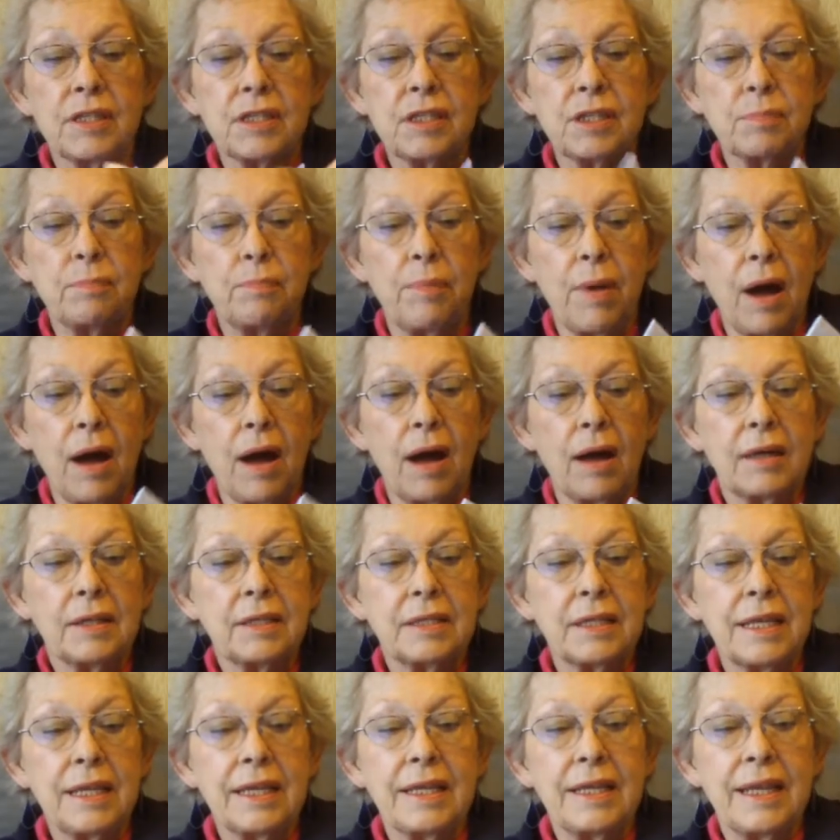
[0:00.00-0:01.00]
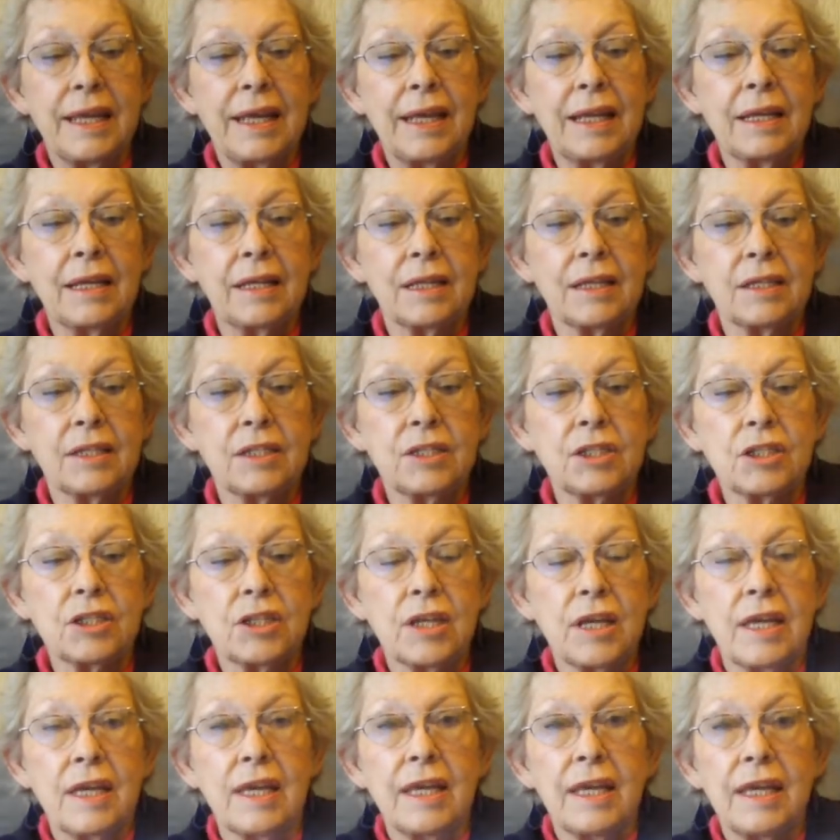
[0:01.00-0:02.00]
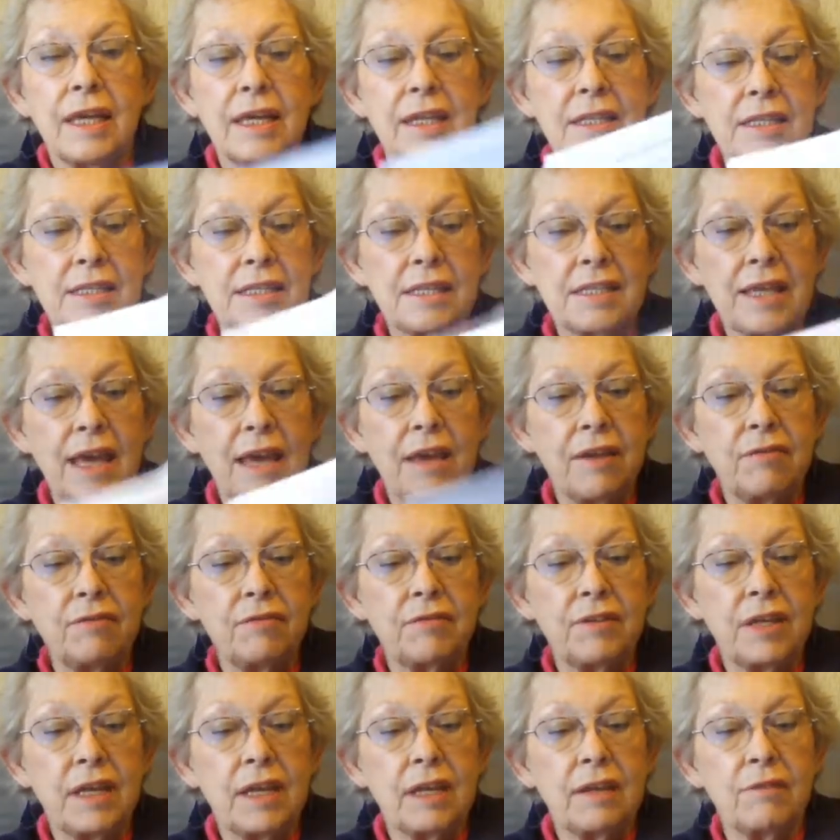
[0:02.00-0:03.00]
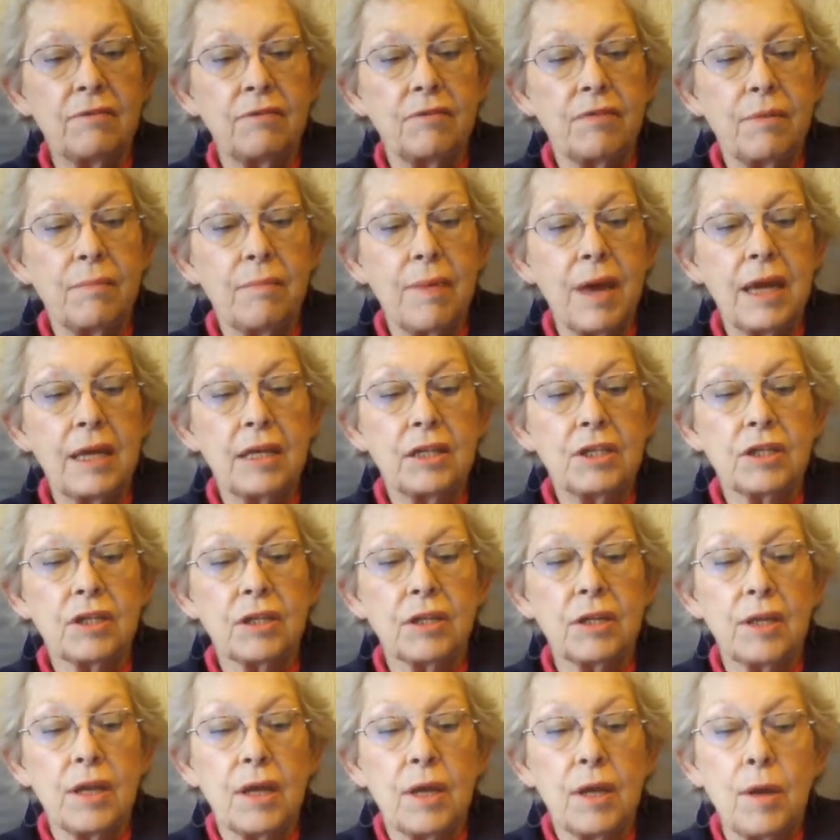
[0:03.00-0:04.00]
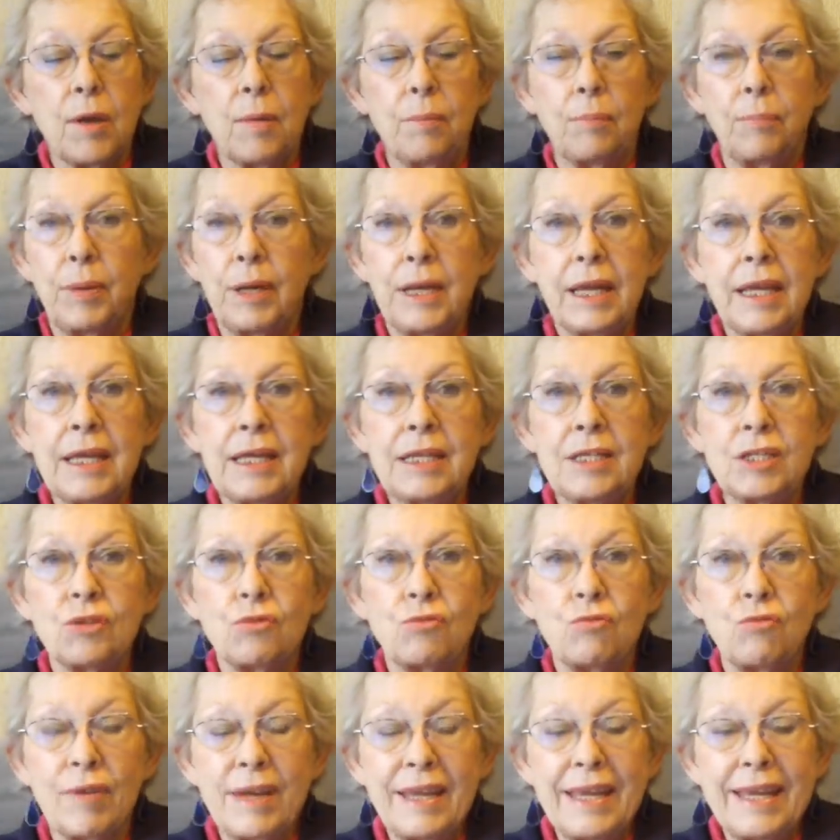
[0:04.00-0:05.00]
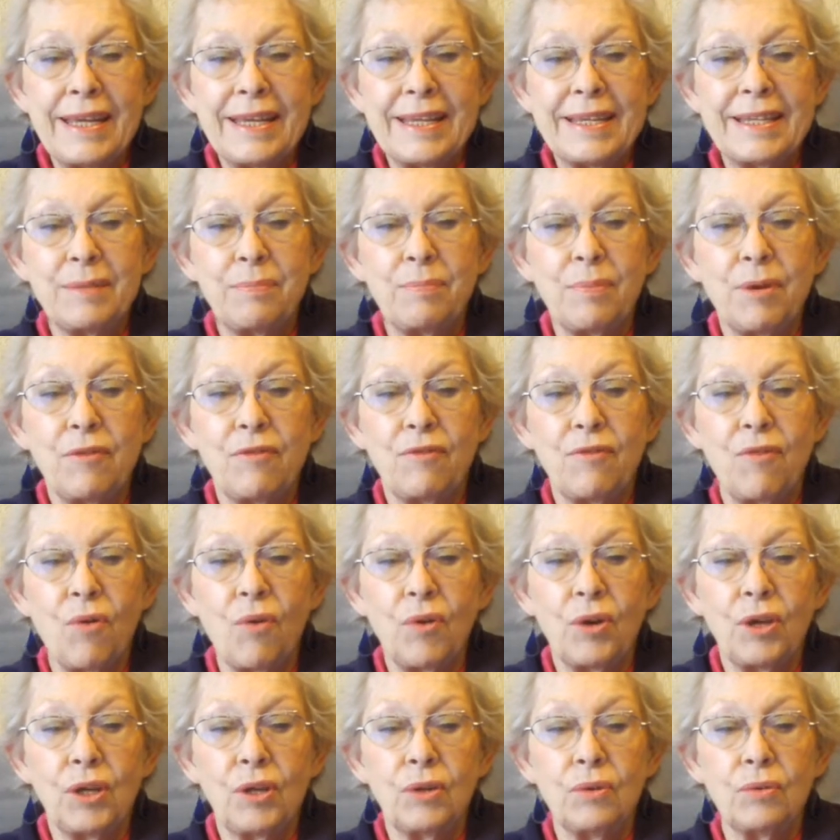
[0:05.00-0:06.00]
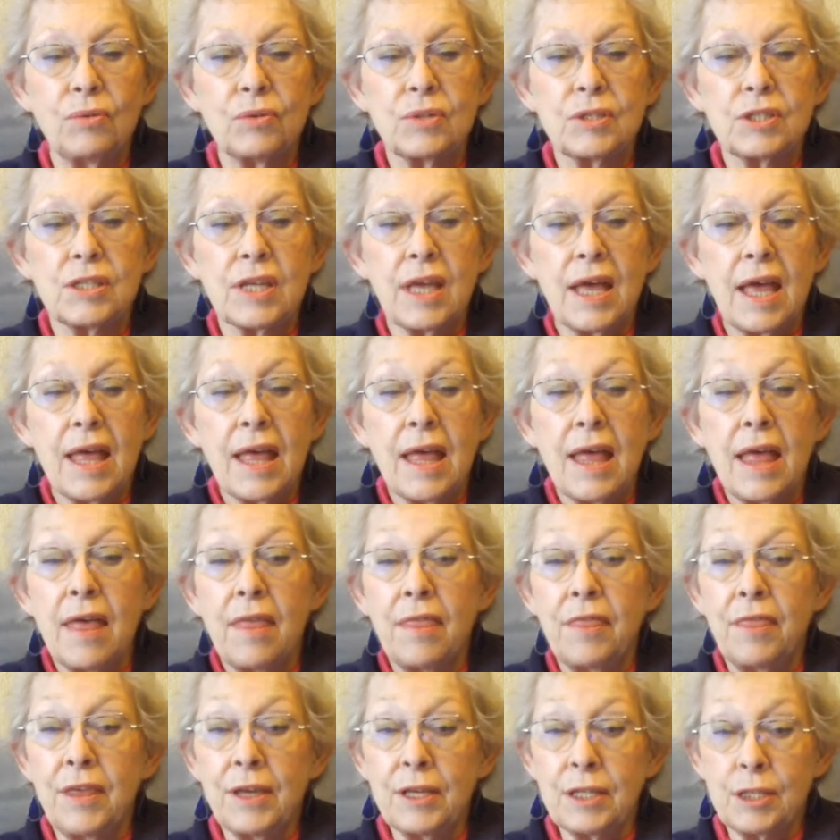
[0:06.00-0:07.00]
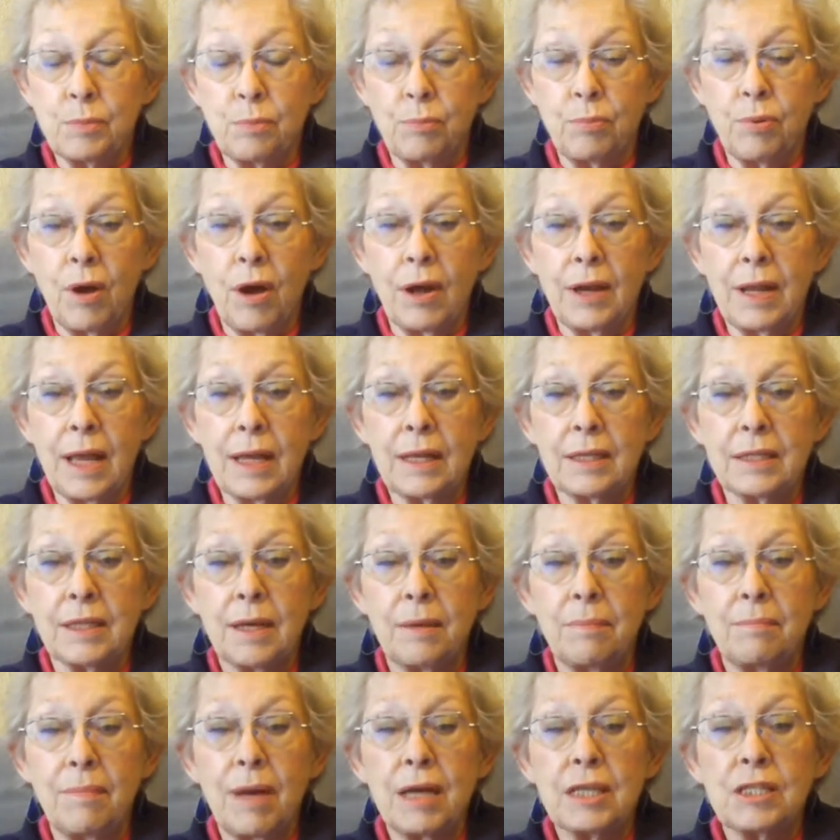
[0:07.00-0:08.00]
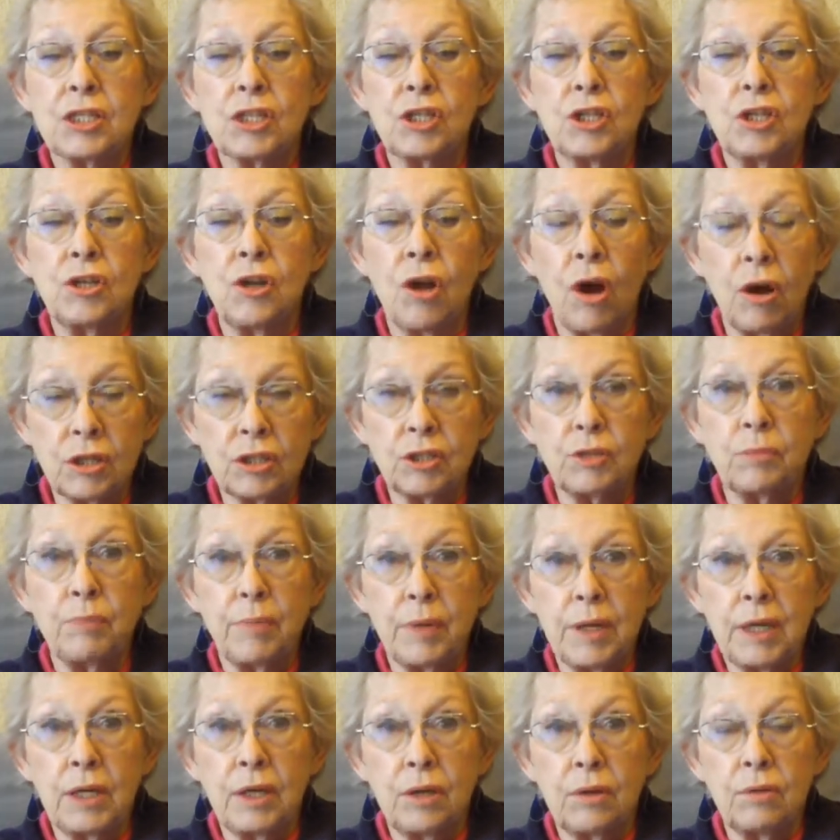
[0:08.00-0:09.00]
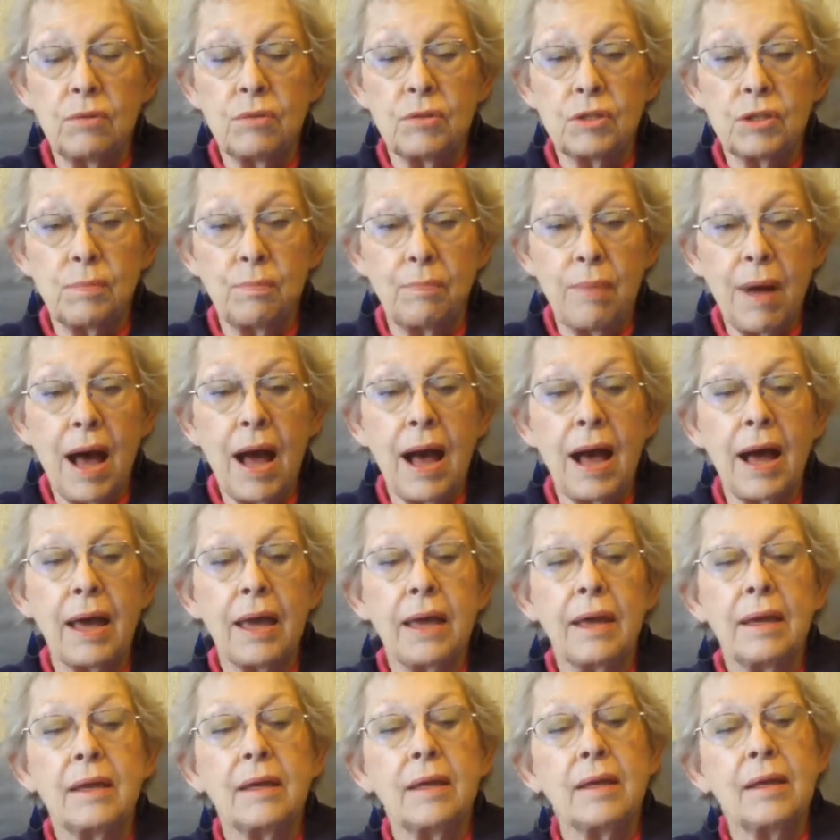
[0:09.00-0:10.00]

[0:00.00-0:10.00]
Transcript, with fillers: this part in English is safety information. Please read before use. This product must not be used by